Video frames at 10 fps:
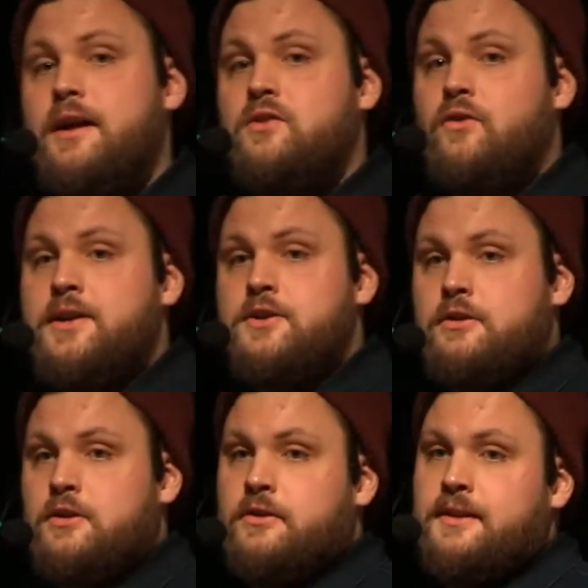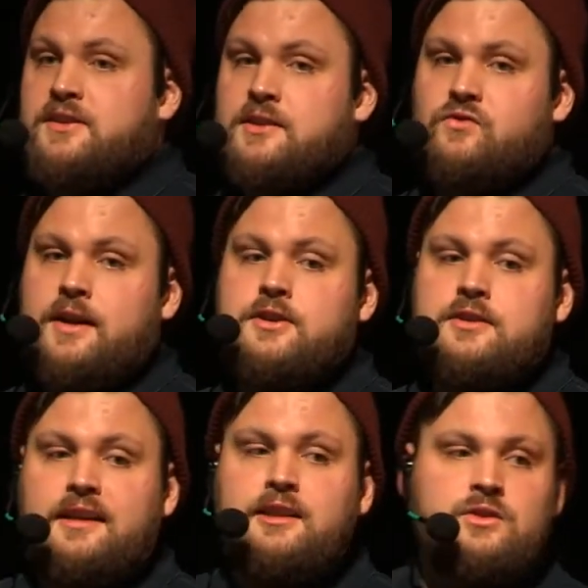write a render that just
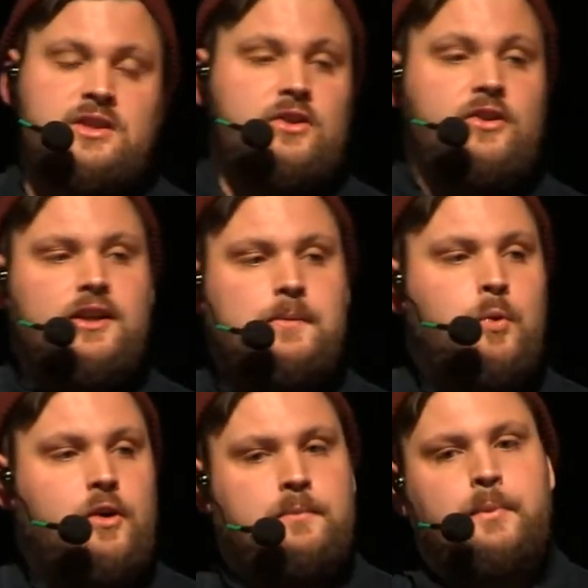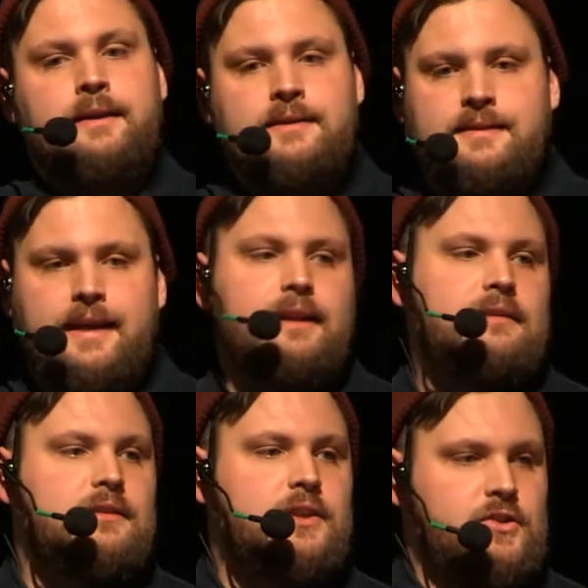renders into serial port pin state
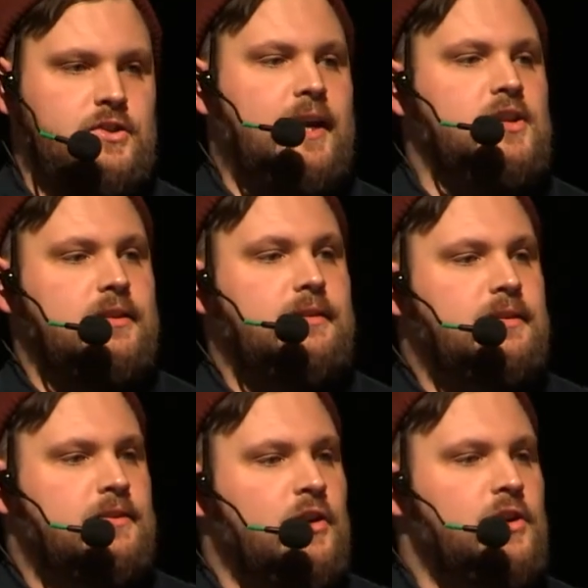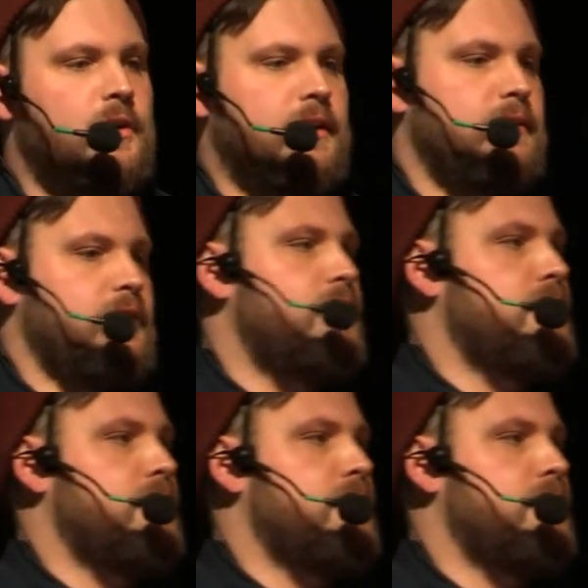changes. So you can